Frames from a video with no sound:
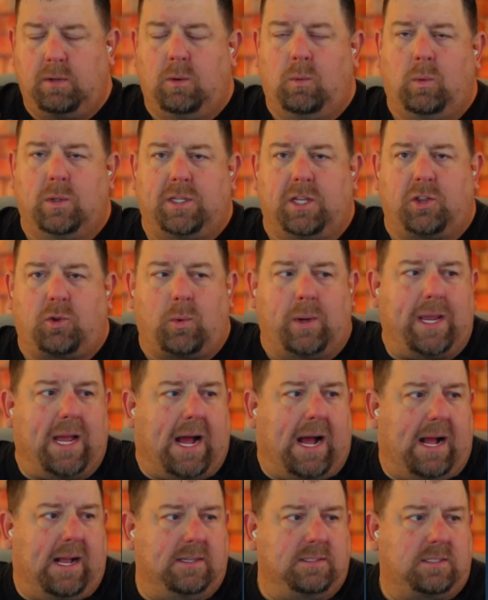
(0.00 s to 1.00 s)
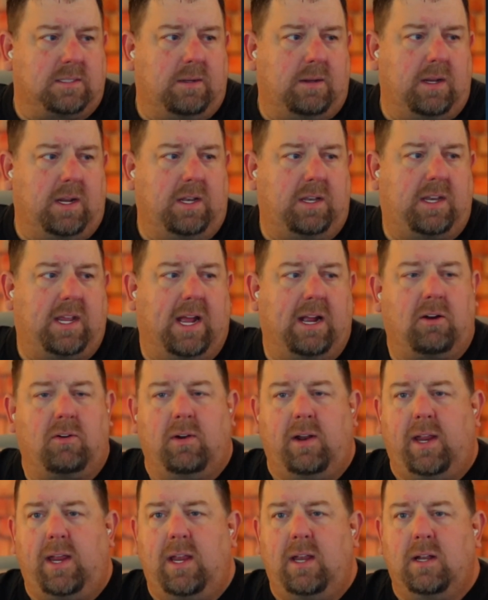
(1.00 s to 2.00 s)
with the 3 I's:
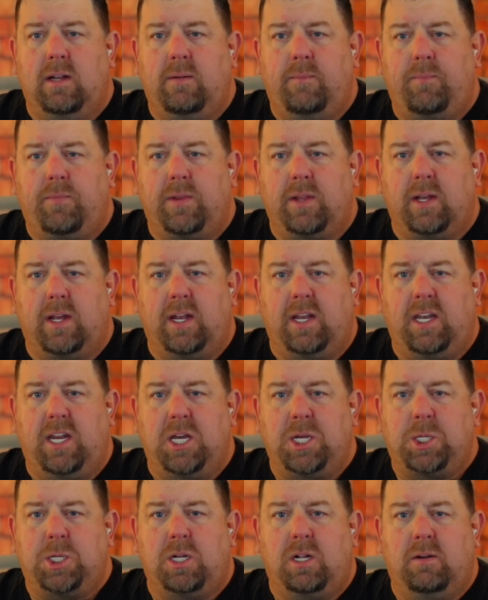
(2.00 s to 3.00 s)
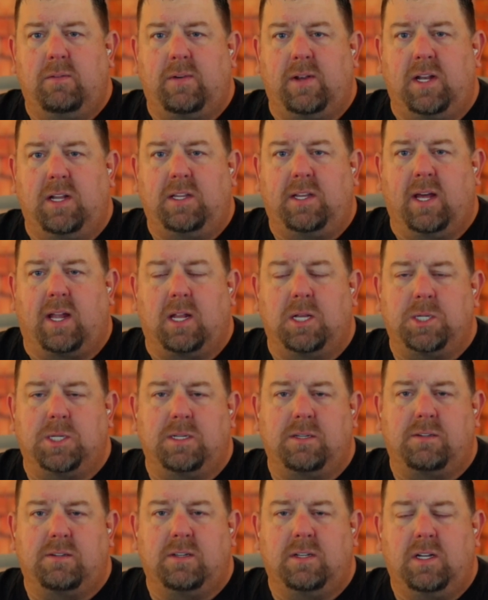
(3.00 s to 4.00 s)
integrity, initiative, and
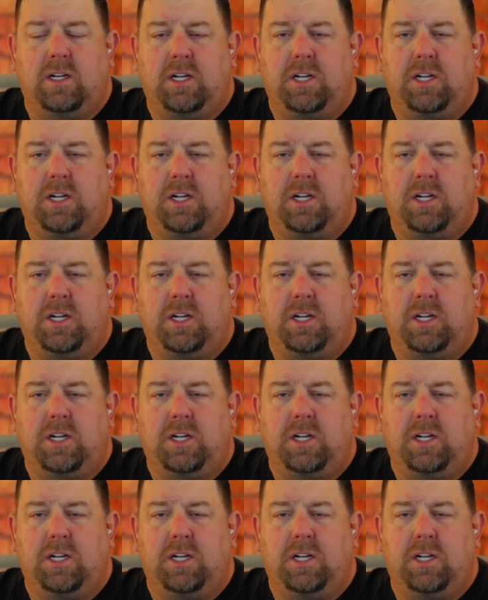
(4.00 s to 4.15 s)
intelligence.